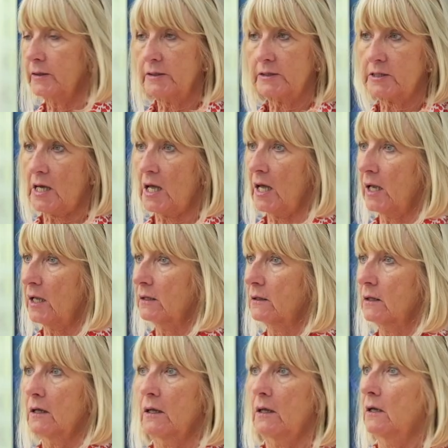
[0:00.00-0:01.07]
in the day,
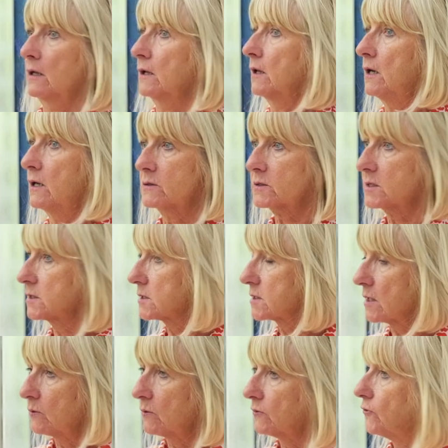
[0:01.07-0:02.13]
since
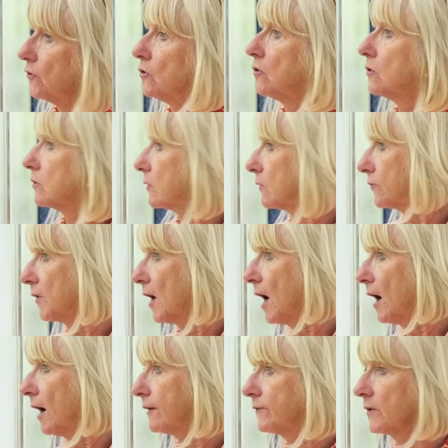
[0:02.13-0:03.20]
they were 4 or
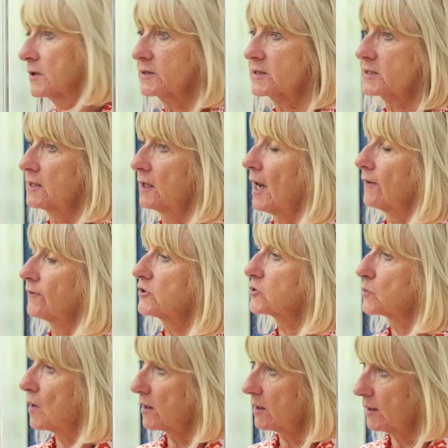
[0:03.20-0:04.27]
5, and still having
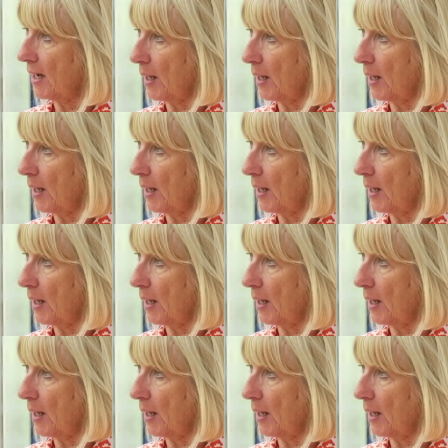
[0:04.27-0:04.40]
to wear a